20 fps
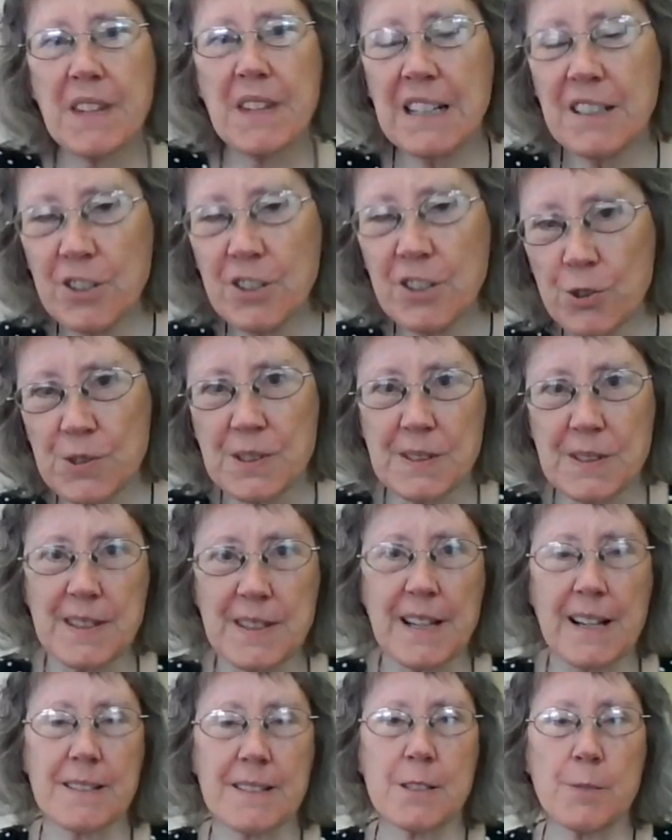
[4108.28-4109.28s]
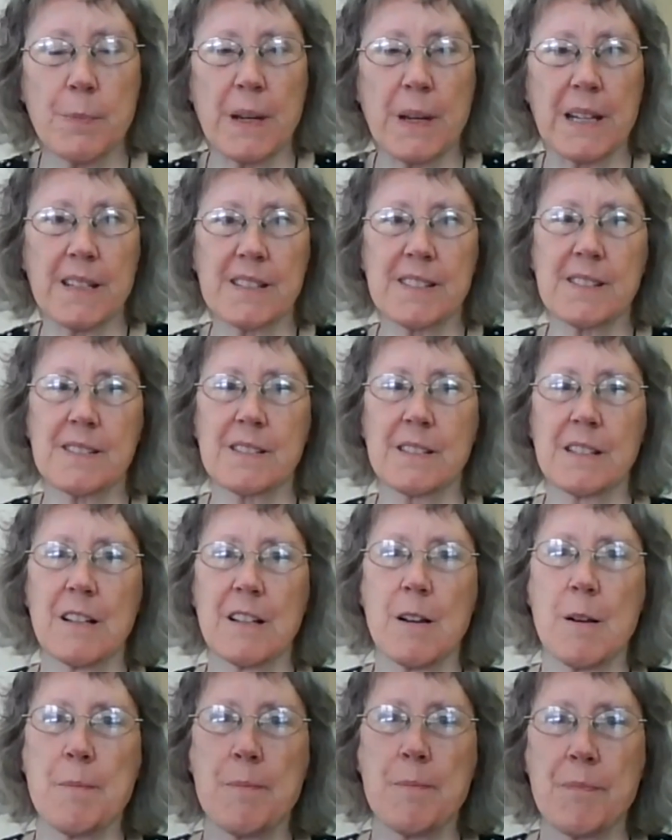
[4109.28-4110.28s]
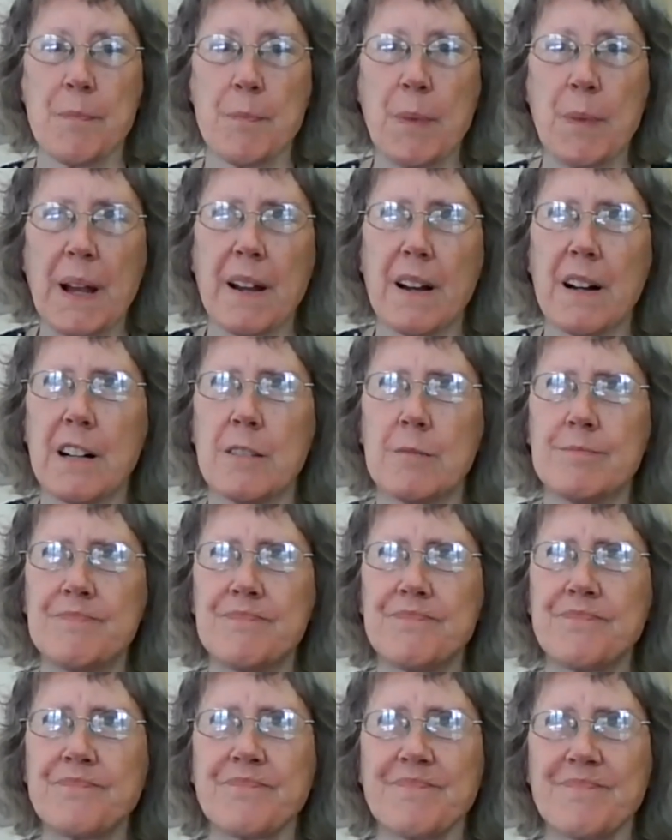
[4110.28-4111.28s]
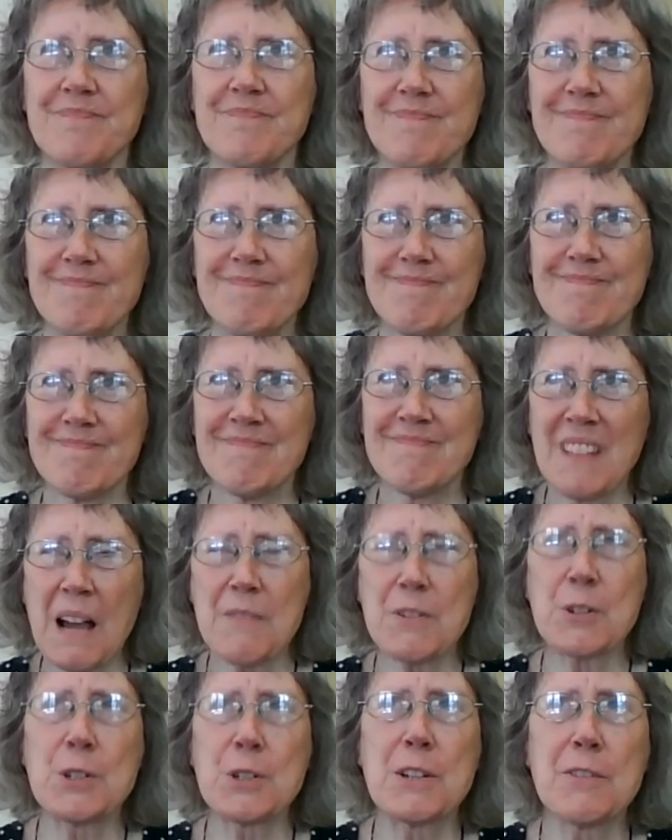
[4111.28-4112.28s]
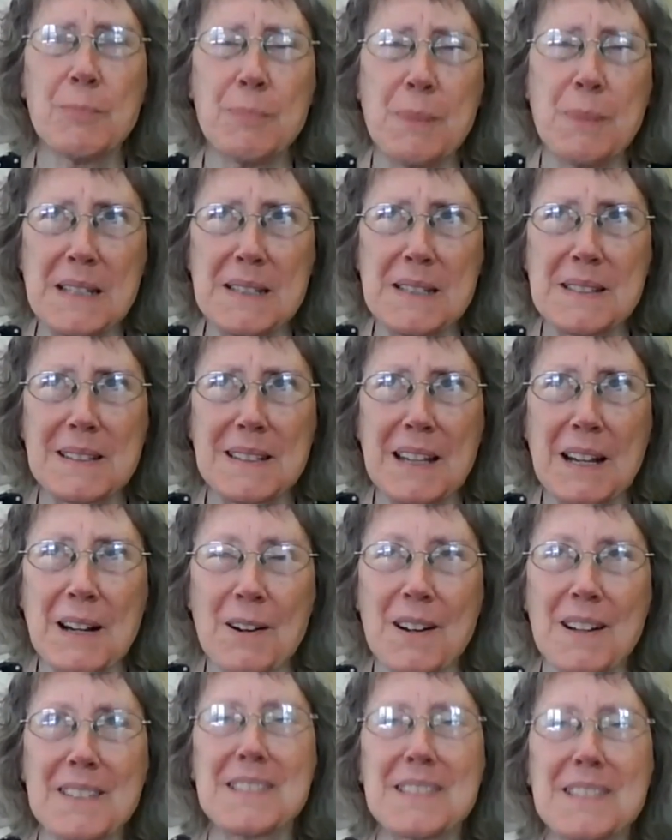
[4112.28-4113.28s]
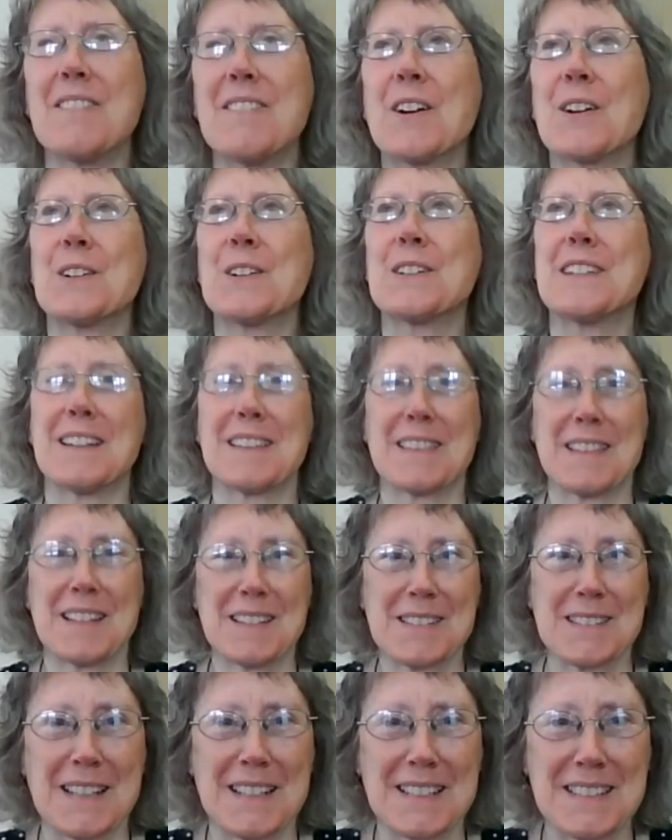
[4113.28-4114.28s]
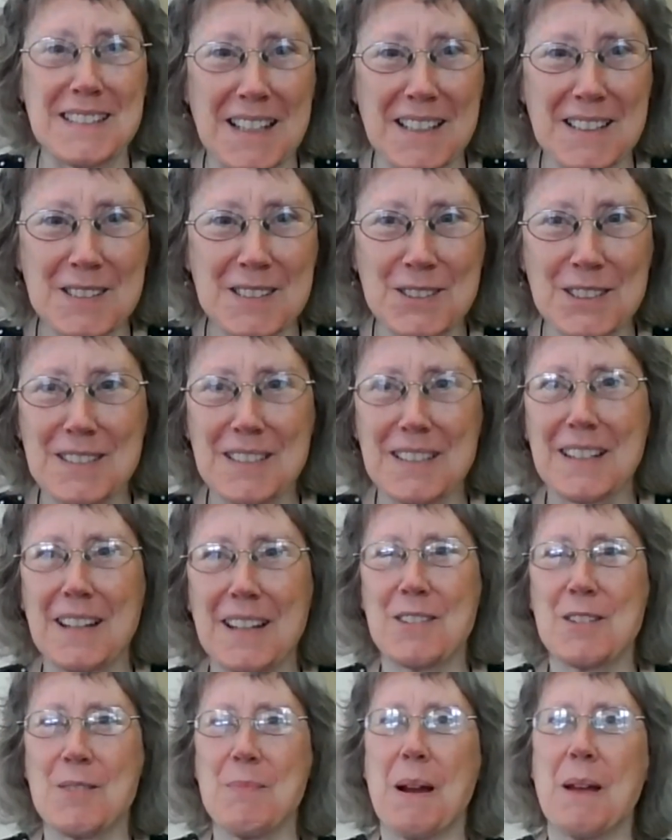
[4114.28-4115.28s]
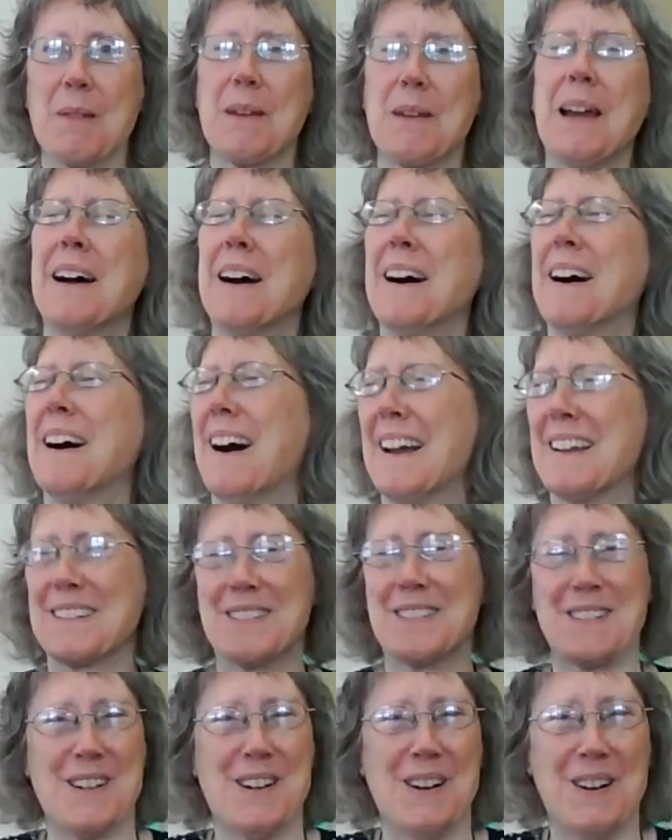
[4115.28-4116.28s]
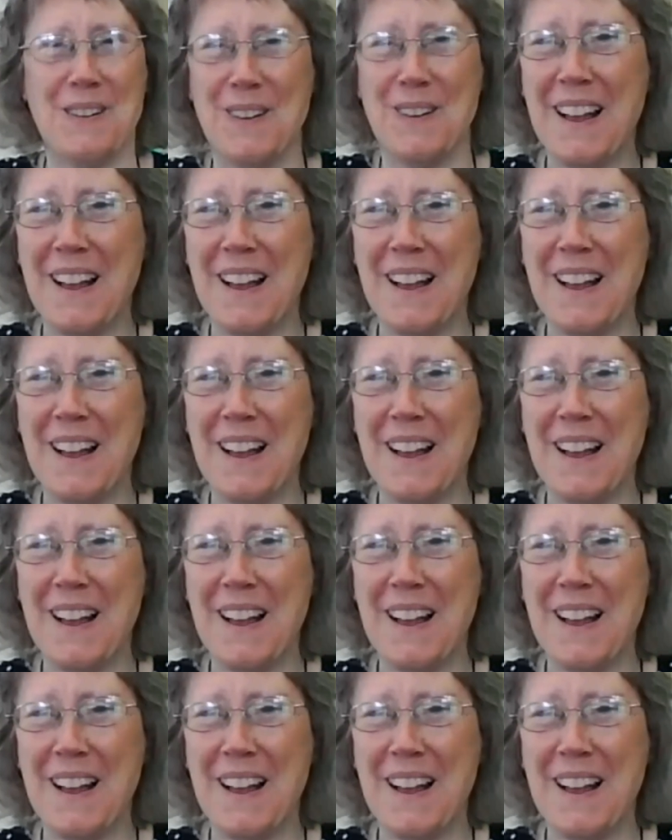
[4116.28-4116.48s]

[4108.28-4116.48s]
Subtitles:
and uses that space. But I've heard of peas and carrots. I've heard that things that taste good together might be, I don't